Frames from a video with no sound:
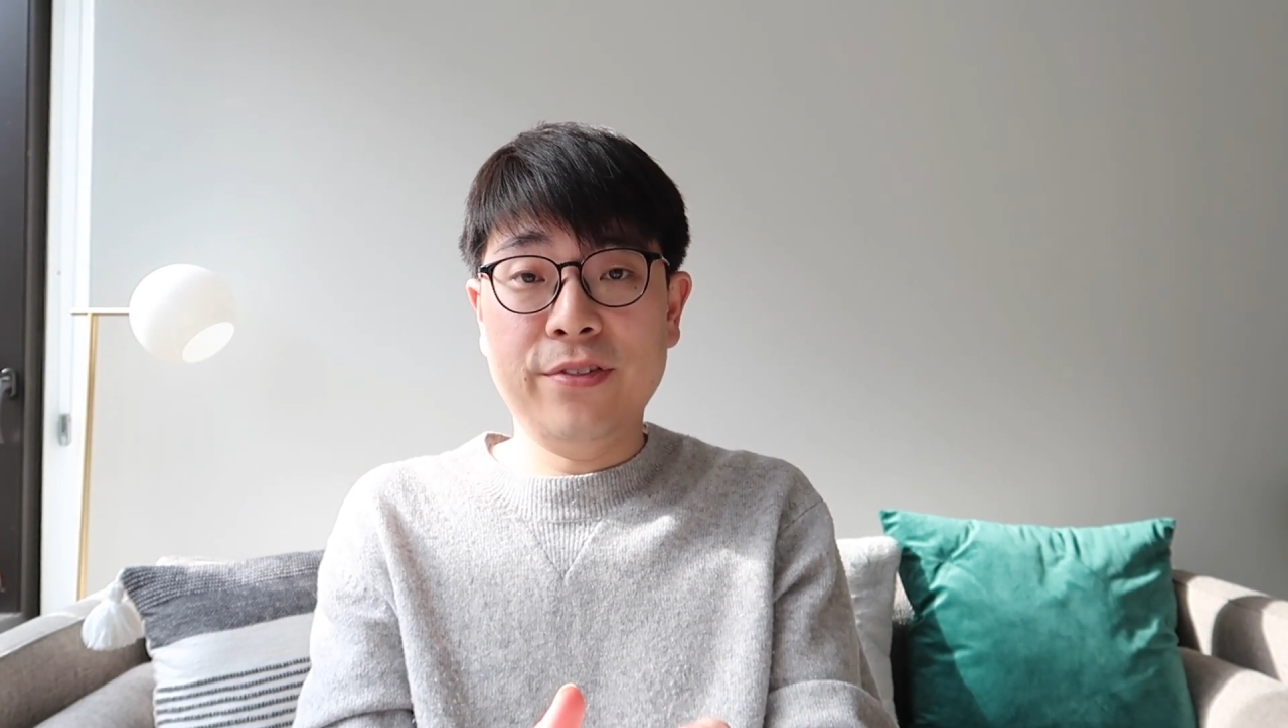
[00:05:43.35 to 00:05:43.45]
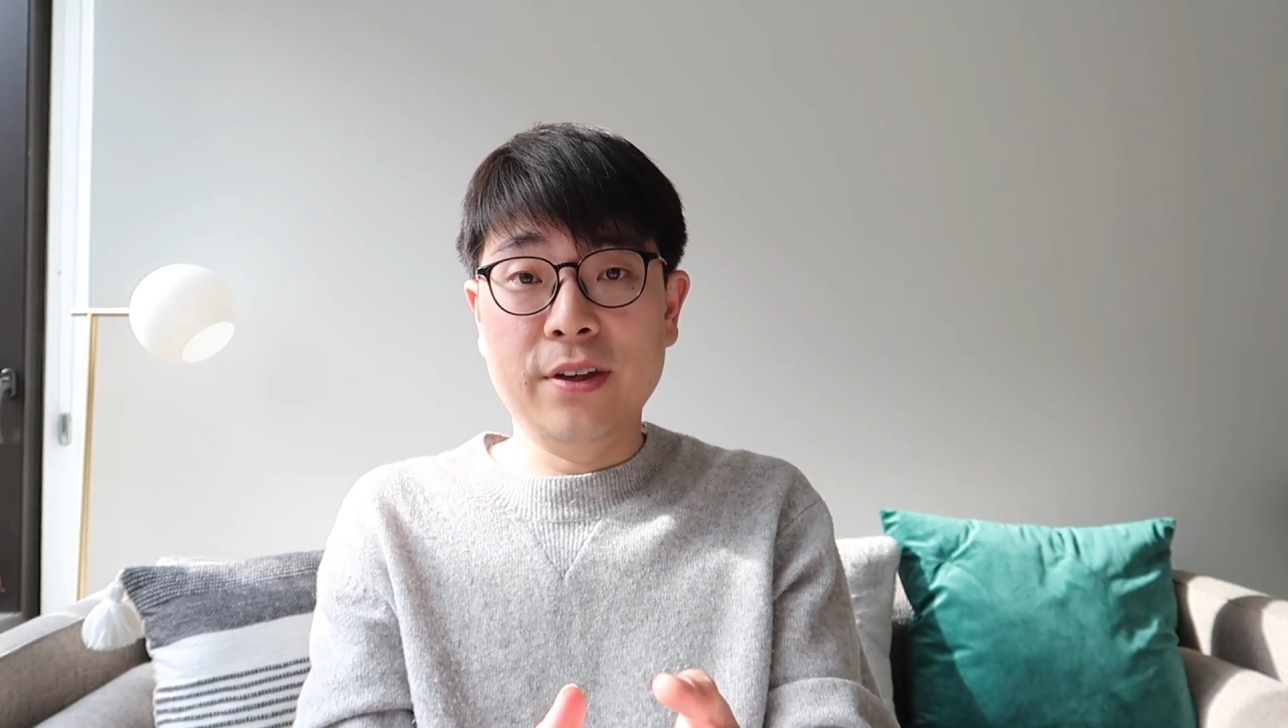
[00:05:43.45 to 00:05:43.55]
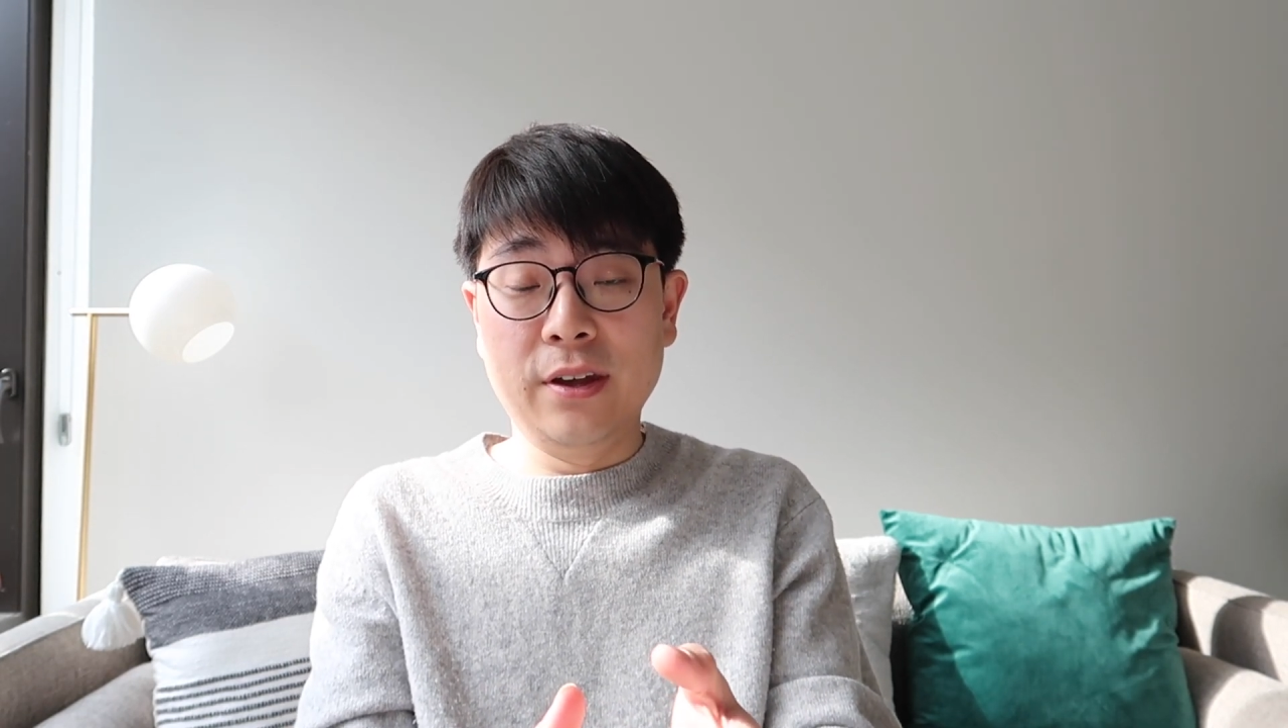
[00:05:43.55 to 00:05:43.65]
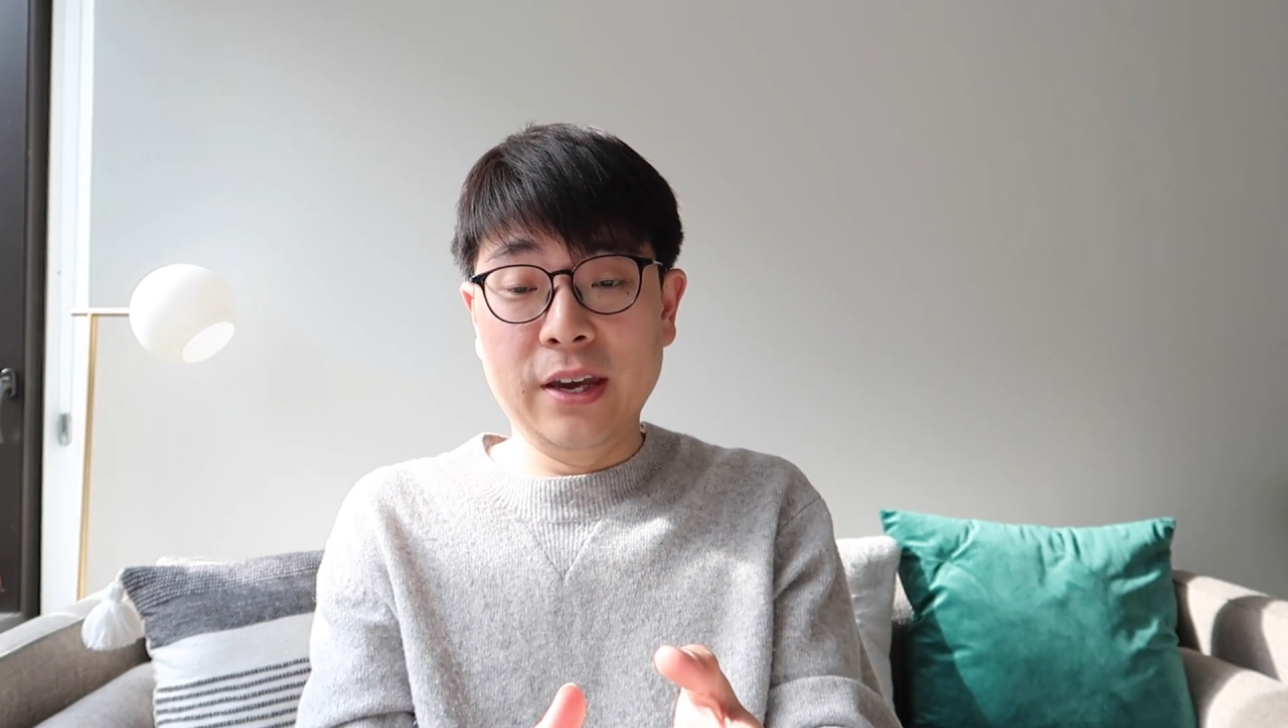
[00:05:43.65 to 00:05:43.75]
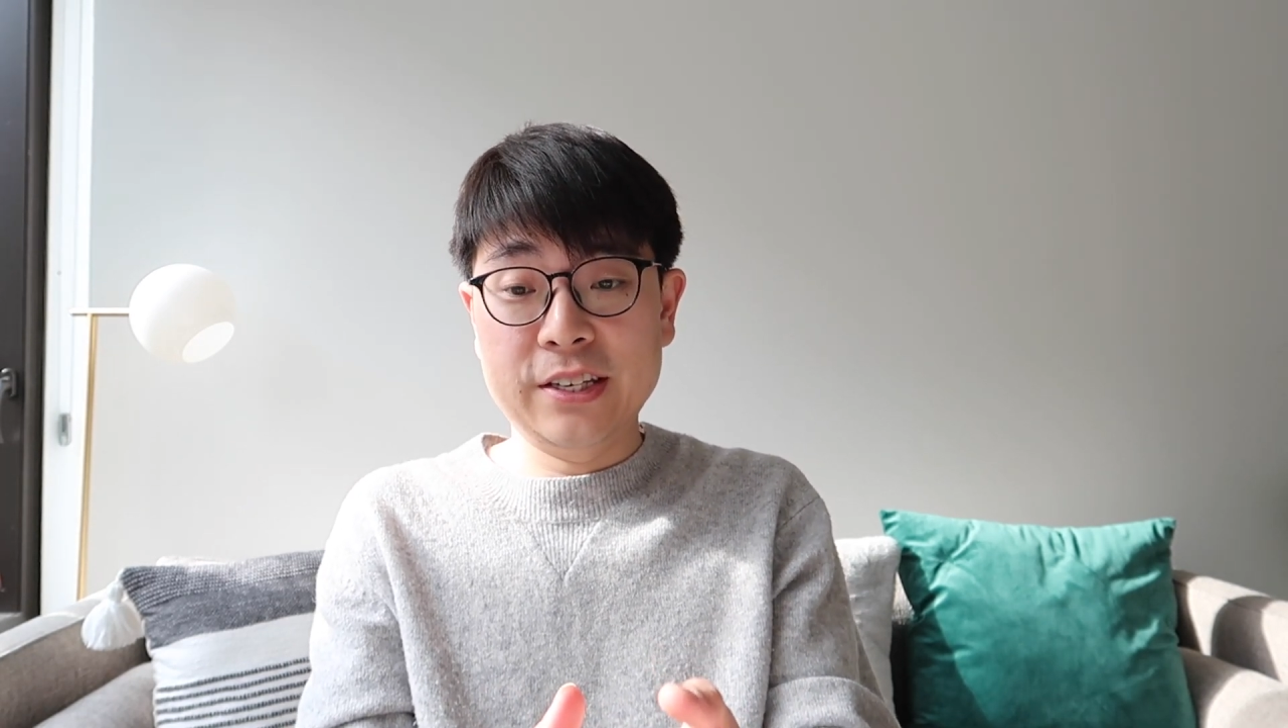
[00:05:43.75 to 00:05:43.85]

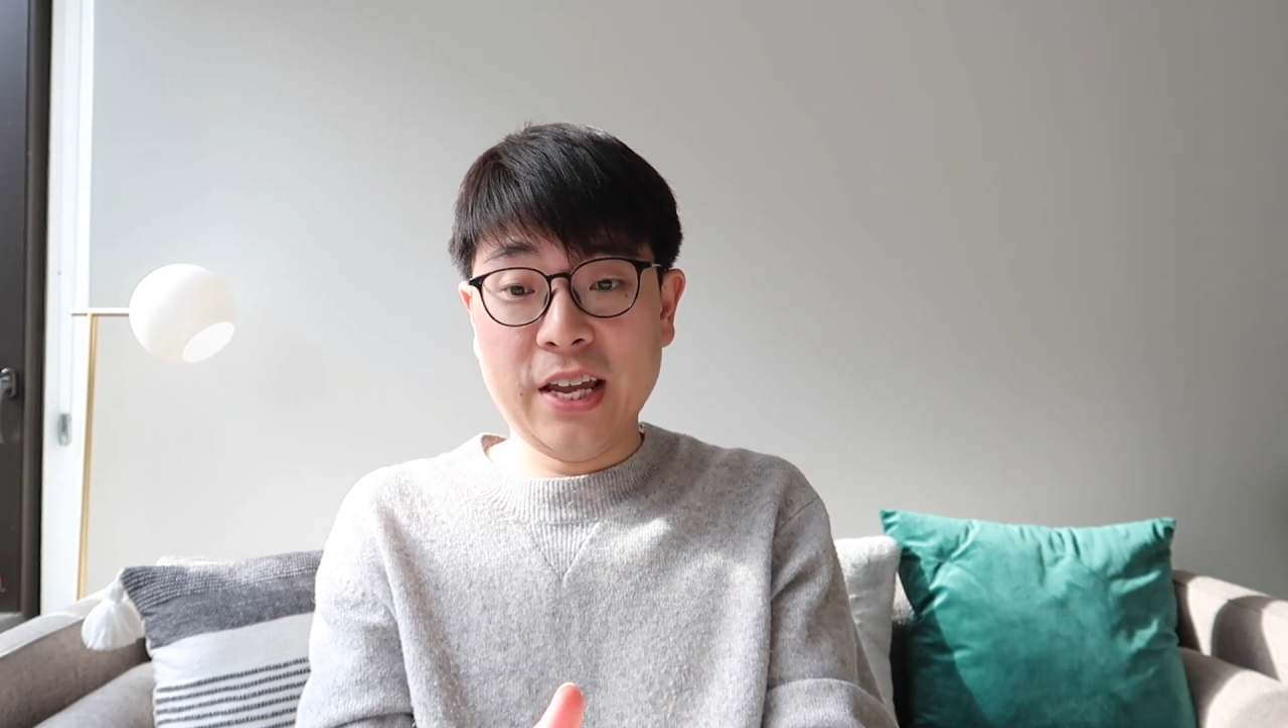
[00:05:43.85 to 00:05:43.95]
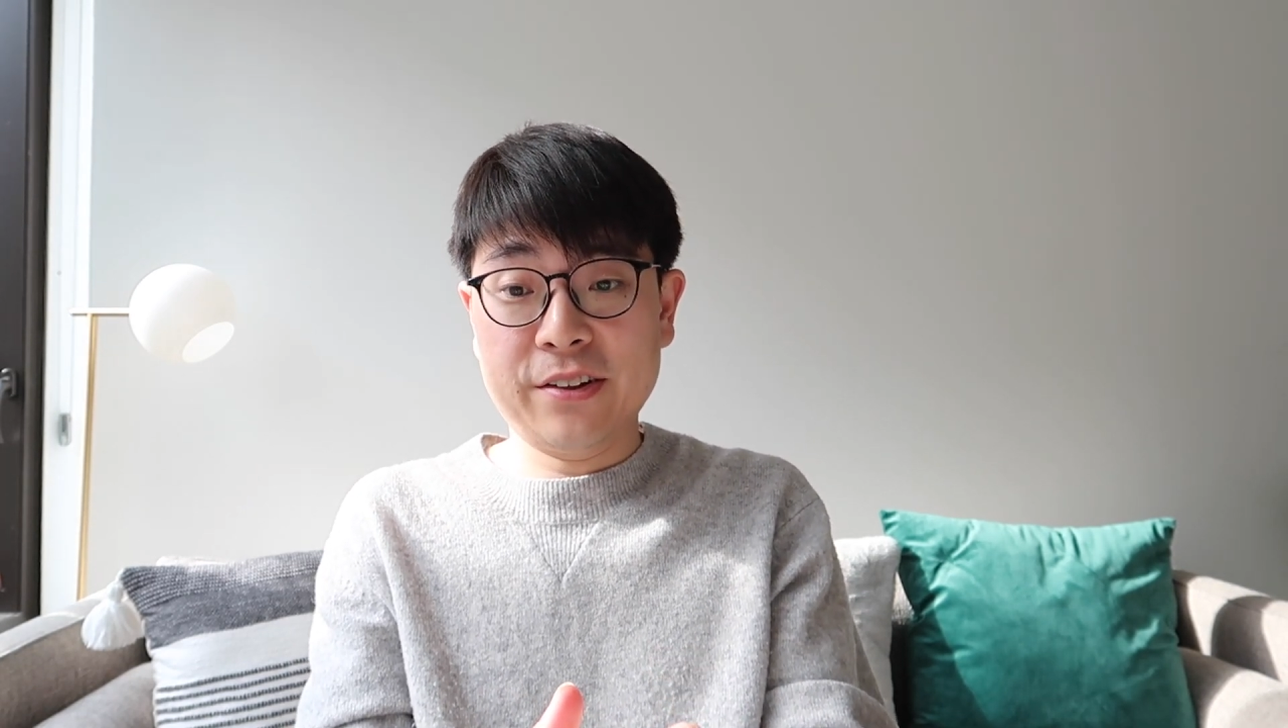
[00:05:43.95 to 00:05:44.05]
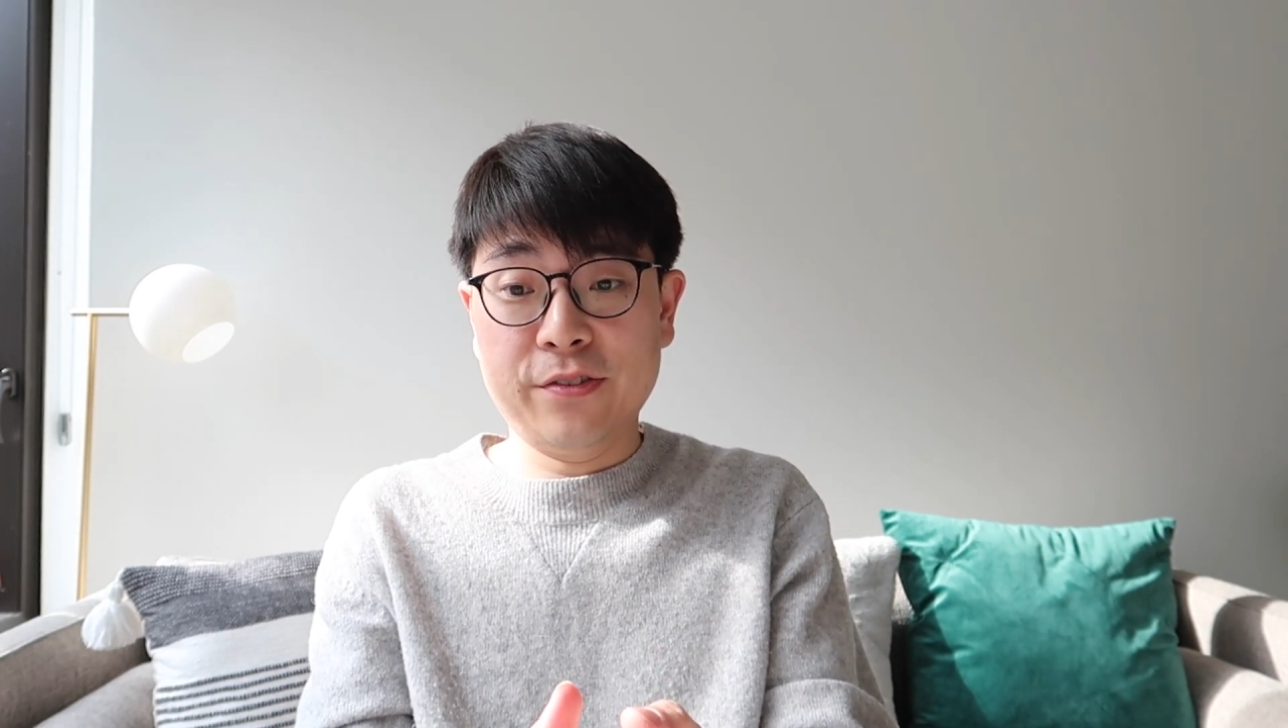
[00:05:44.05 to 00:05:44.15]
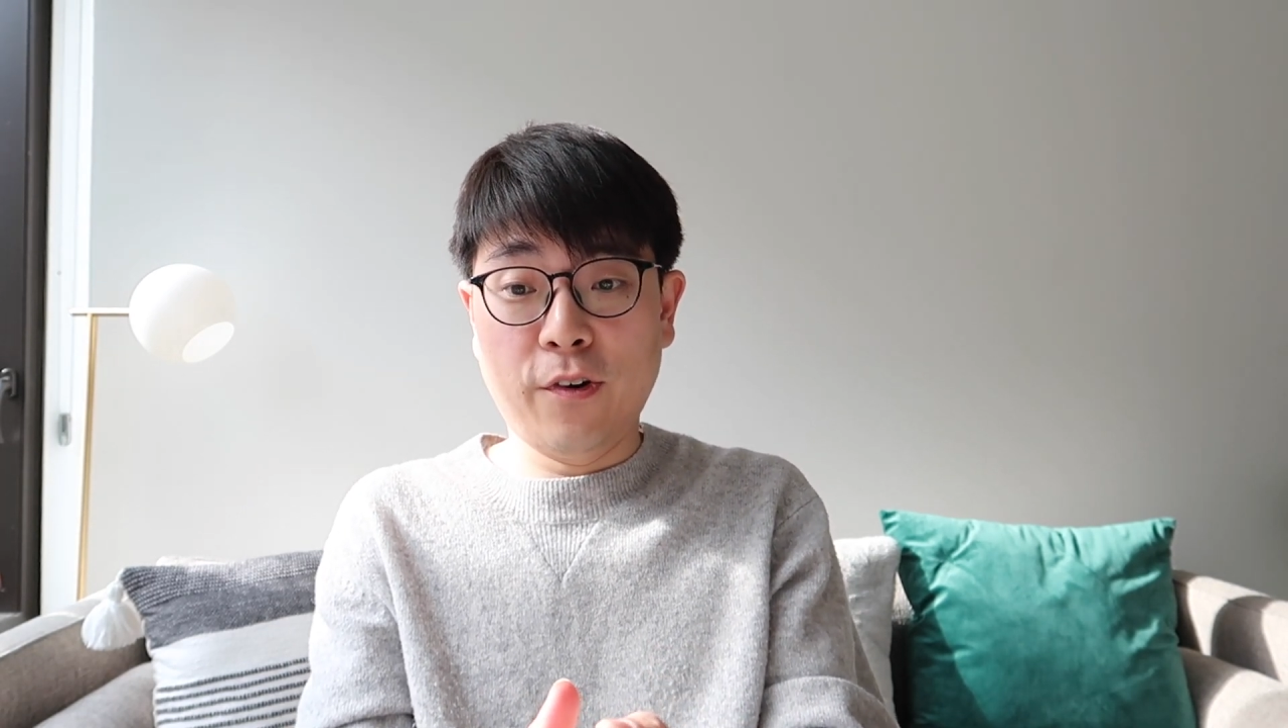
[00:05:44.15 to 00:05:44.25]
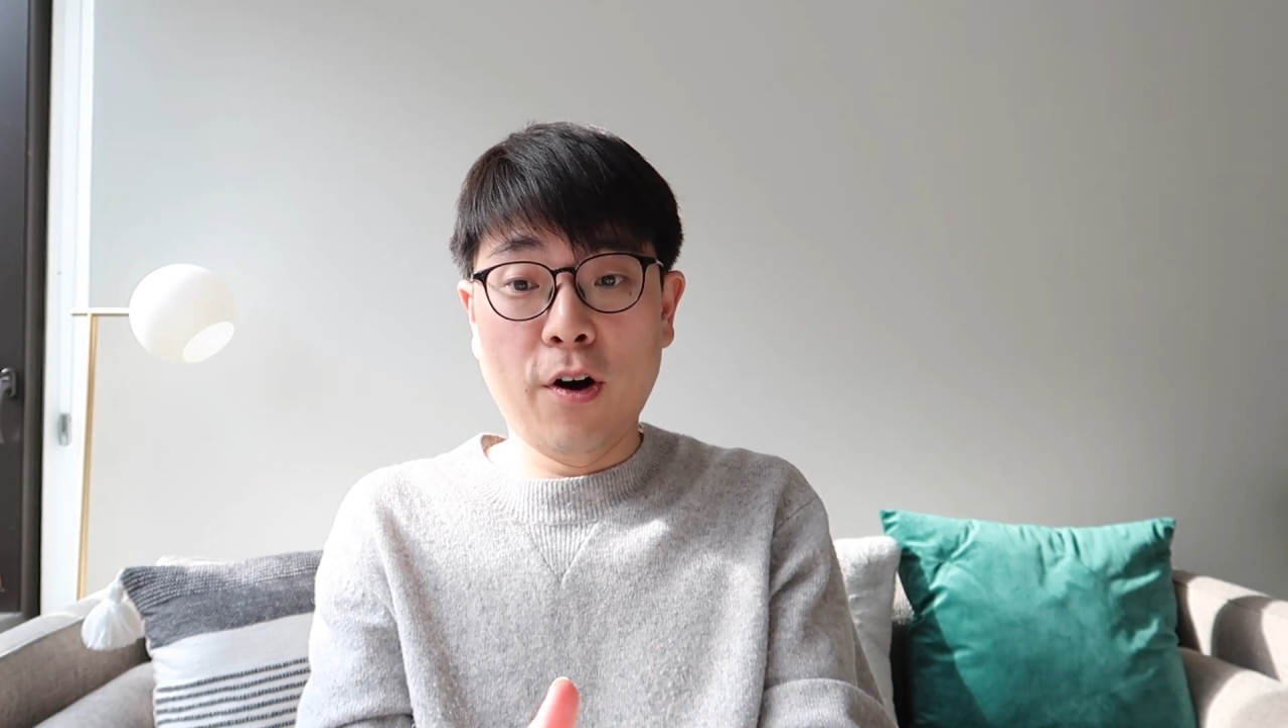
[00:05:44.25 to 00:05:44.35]
the executive